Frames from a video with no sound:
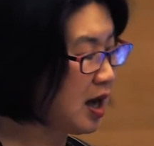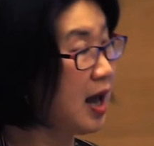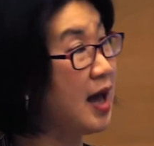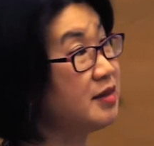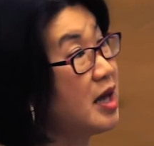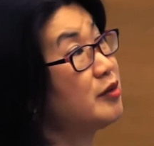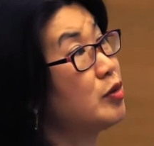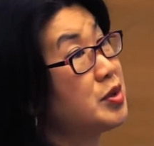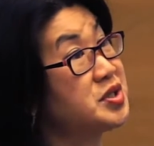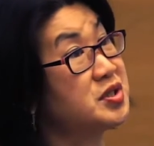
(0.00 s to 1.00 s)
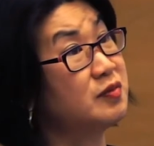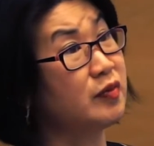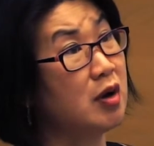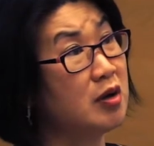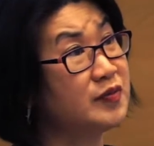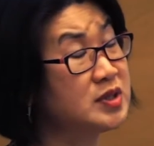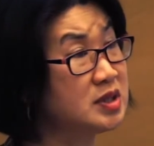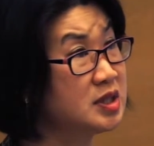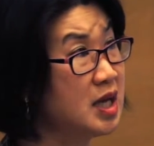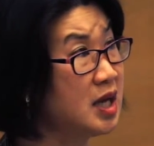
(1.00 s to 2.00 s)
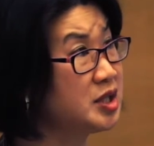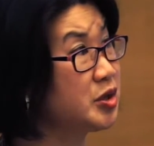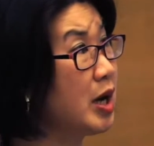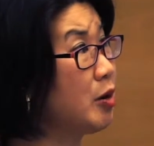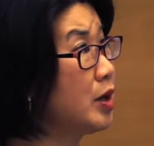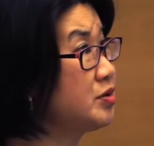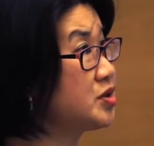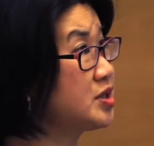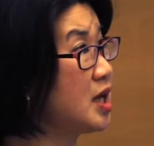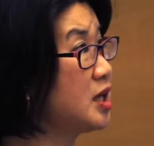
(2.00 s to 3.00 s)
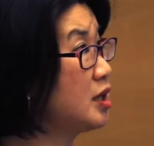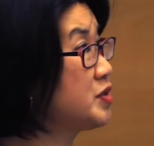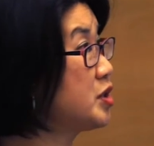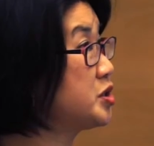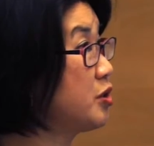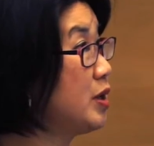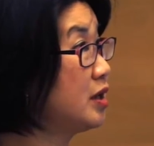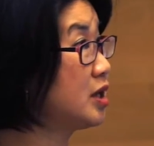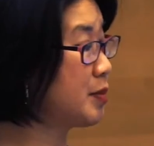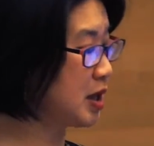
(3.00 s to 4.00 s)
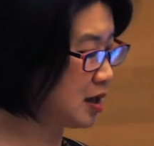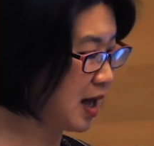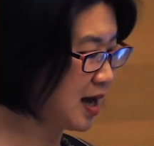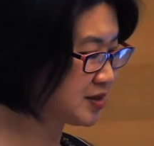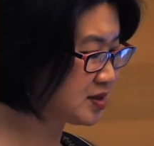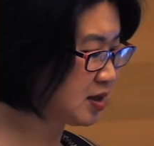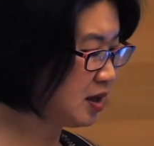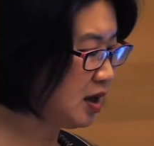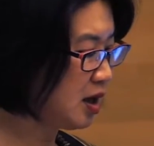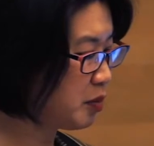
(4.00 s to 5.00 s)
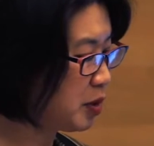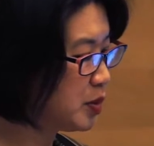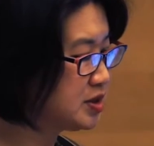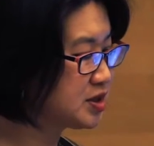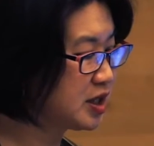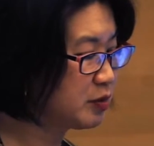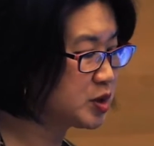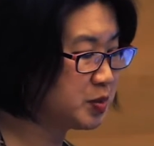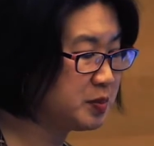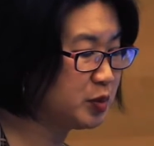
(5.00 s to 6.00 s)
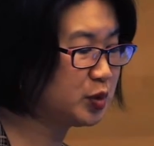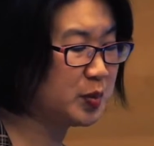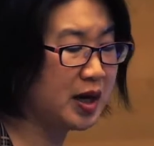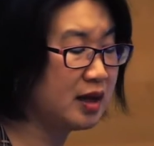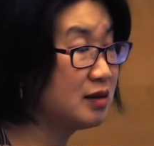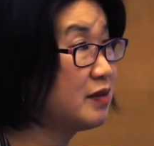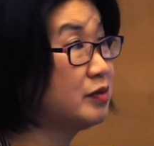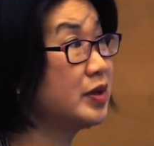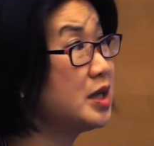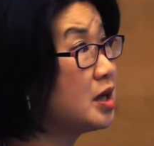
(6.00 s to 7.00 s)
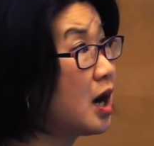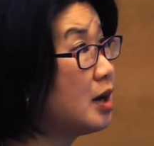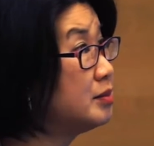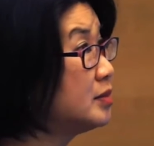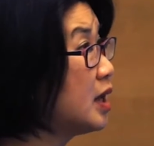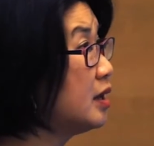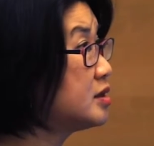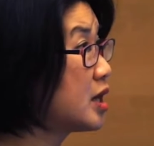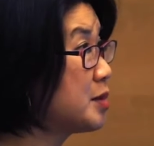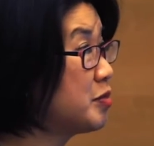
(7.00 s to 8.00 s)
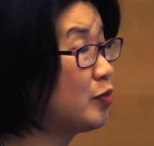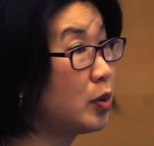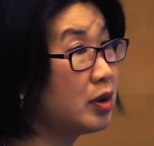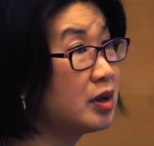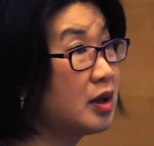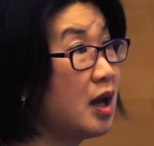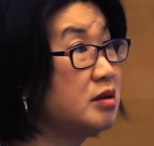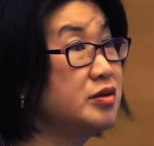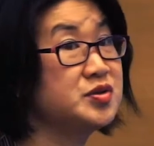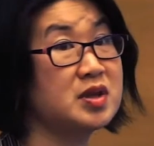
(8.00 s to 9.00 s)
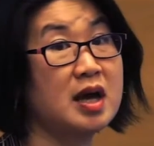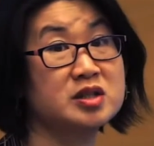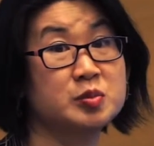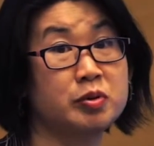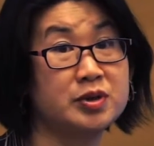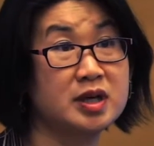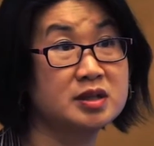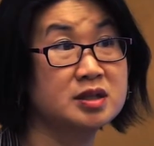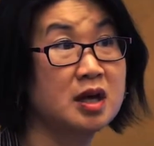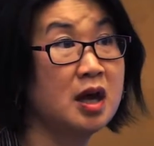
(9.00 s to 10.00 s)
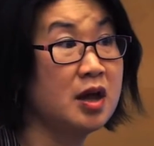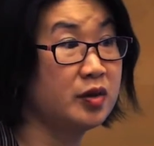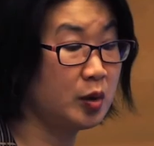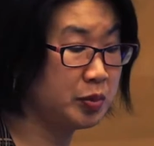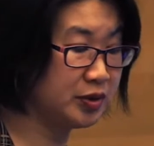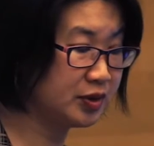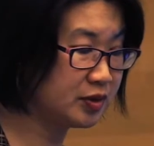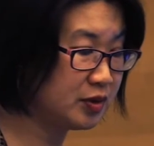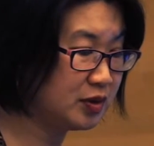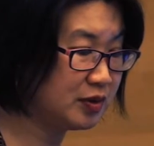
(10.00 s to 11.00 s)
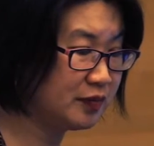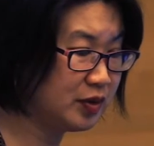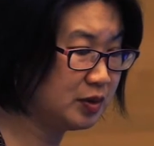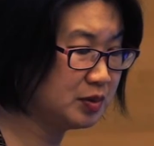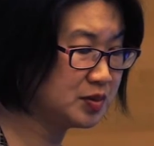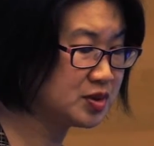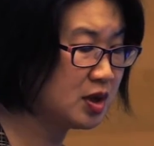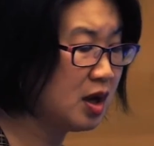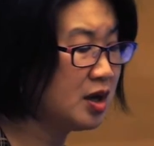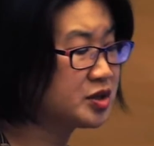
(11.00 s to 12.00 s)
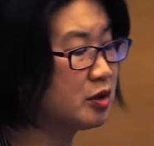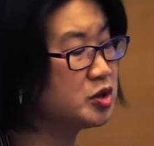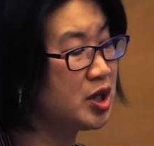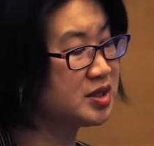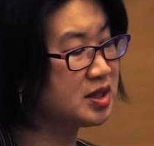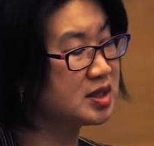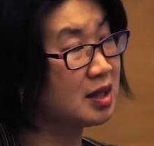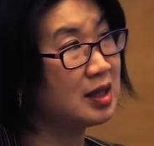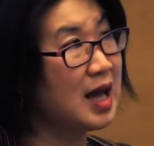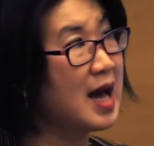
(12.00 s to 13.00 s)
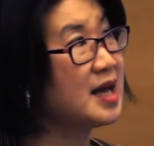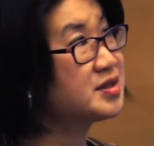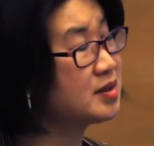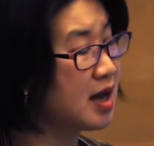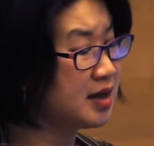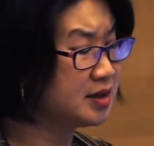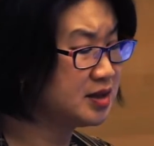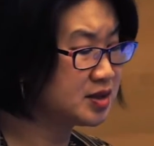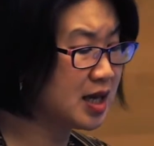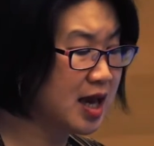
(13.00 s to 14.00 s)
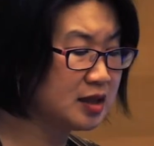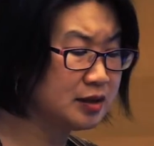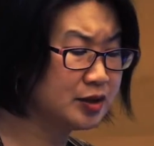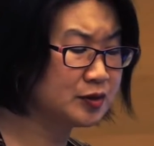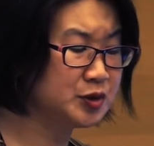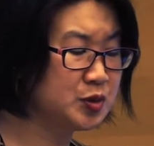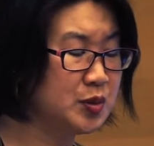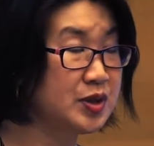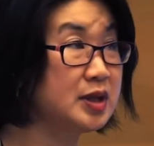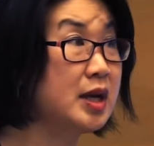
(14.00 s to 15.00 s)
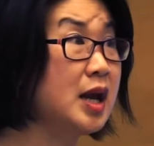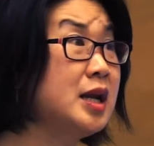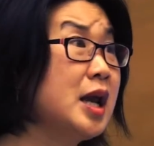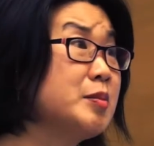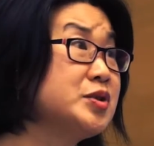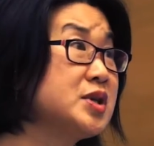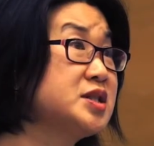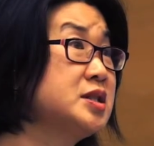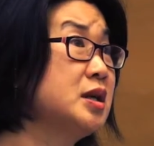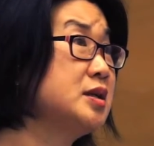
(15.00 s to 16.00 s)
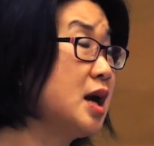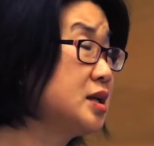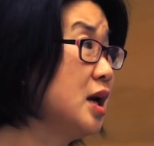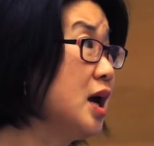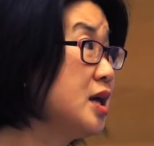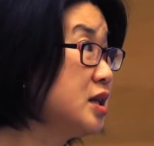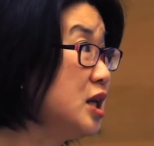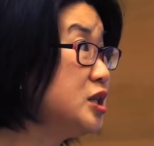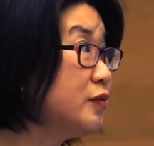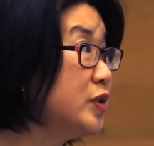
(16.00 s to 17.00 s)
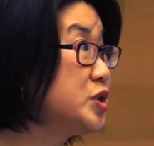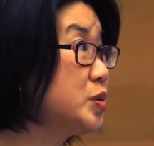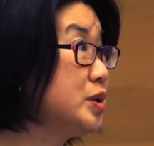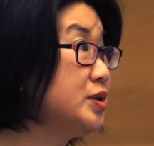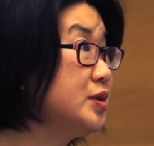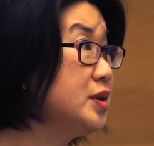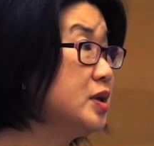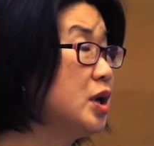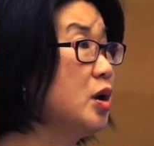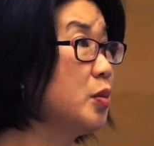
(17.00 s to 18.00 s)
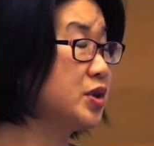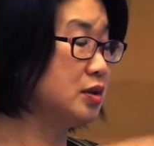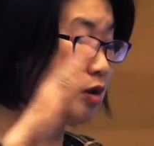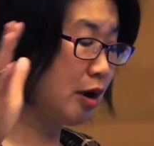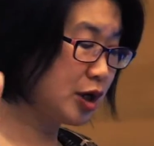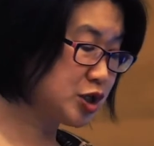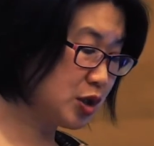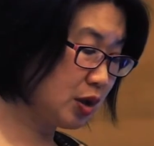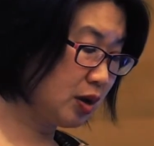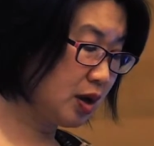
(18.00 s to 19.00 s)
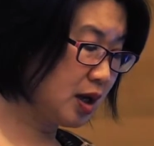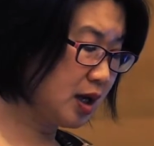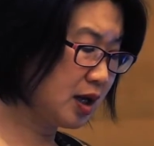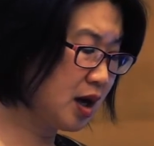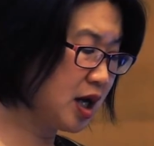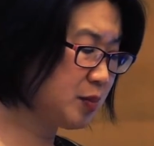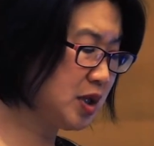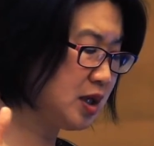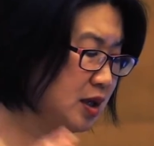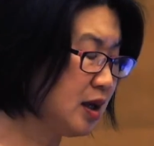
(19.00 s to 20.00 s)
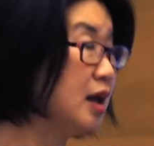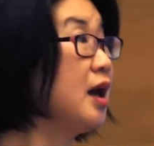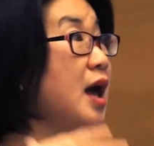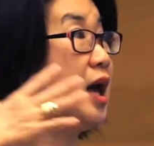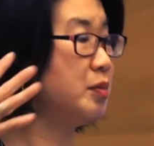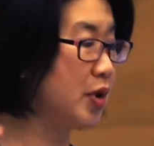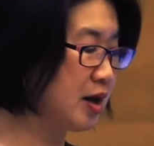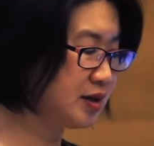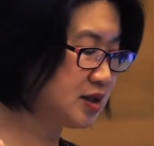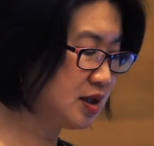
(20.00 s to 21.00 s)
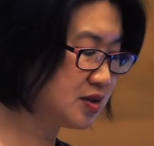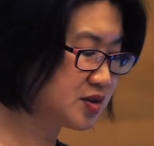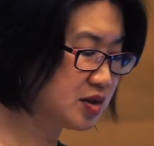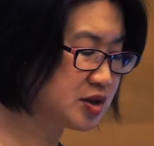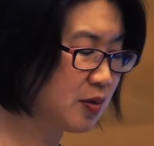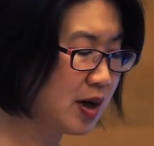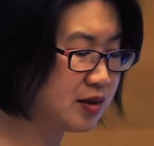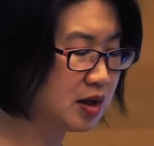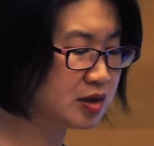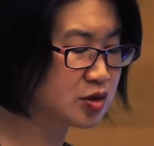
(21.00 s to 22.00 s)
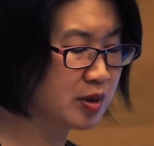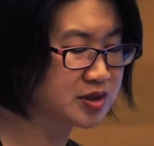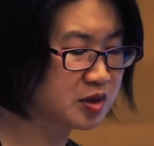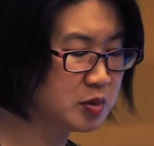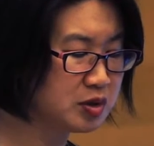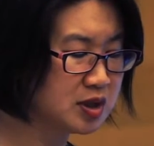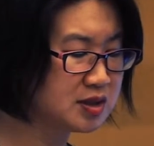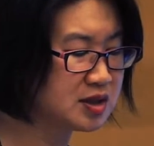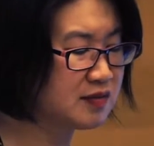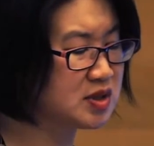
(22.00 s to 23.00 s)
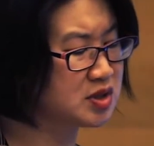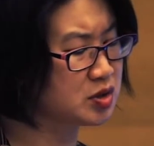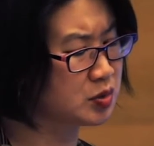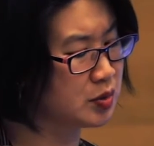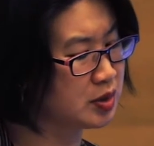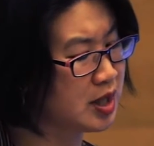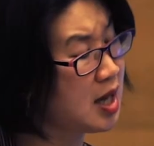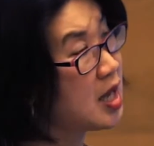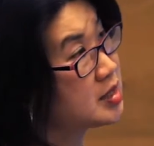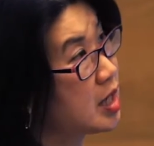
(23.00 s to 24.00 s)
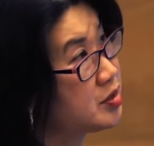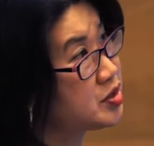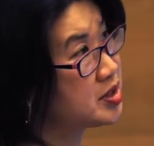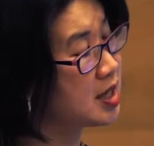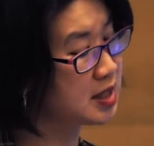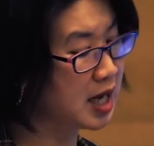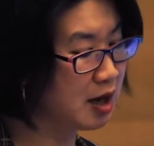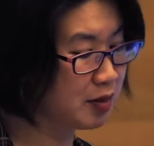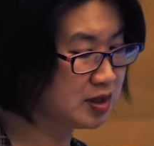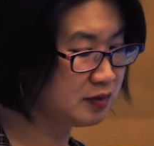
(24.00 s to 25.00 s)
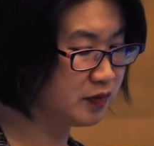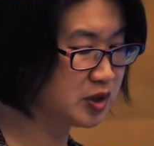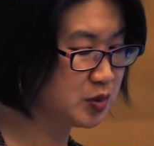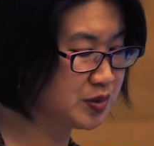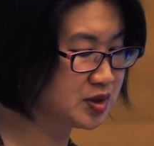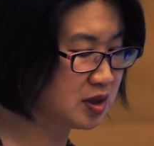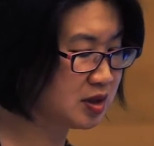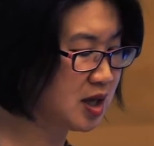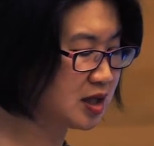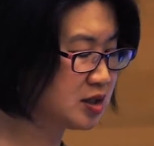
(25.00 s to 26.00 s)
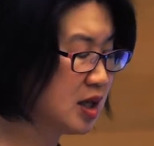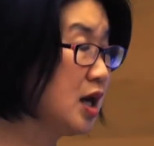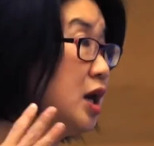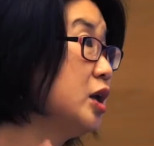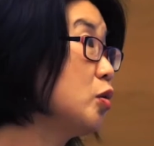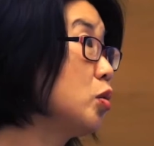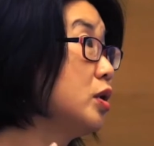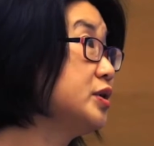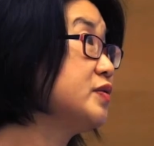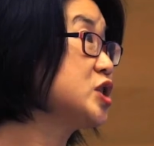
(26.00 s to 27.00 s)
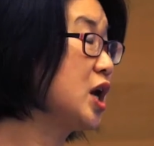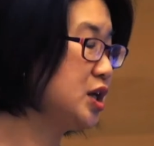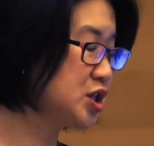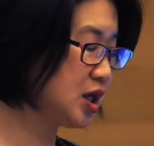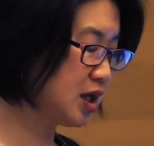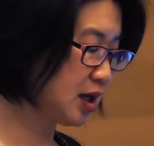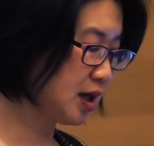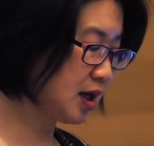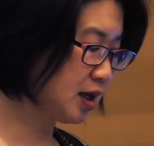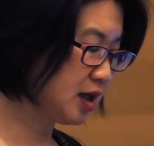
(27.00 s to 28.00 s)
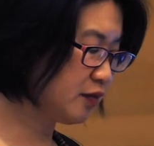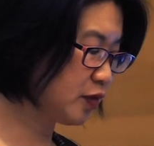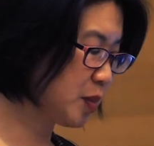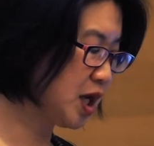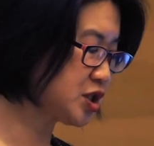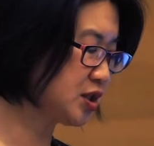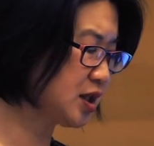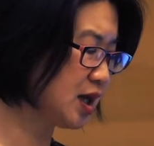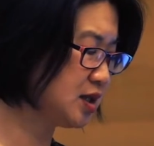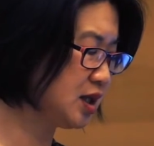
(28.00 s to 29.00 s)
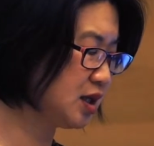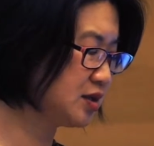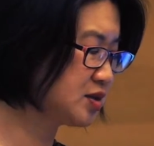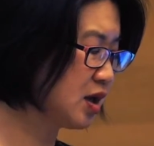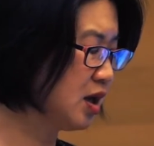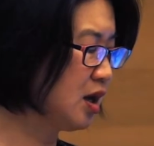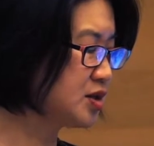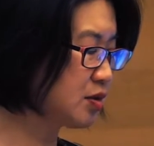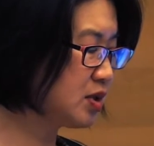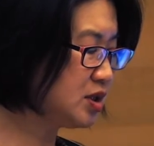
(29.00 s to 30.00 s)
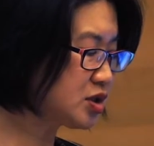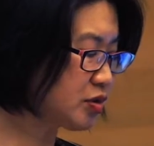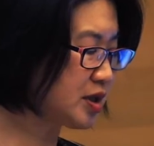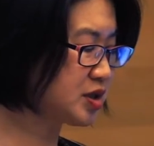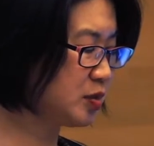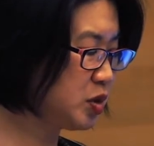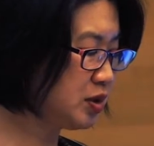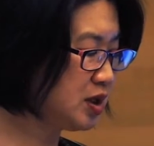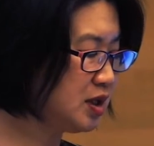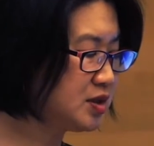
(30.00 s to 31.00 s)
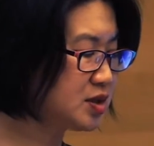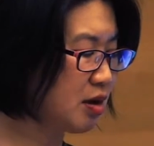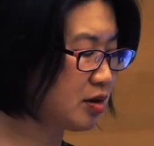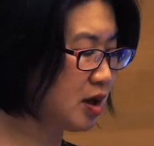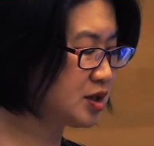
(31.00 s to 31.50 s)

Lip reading: And that, of course, is involved today to our understanding of socioeconomic class, where we distinguish people by level of income and type of work and use that to predict their political views. So just as class is an analytical tool that enables us to connect the individual with the larger economy and politics, so I think trust communities gives us a tool to understand how individuals connect in a world of changing information and ideas. So these trust communities are not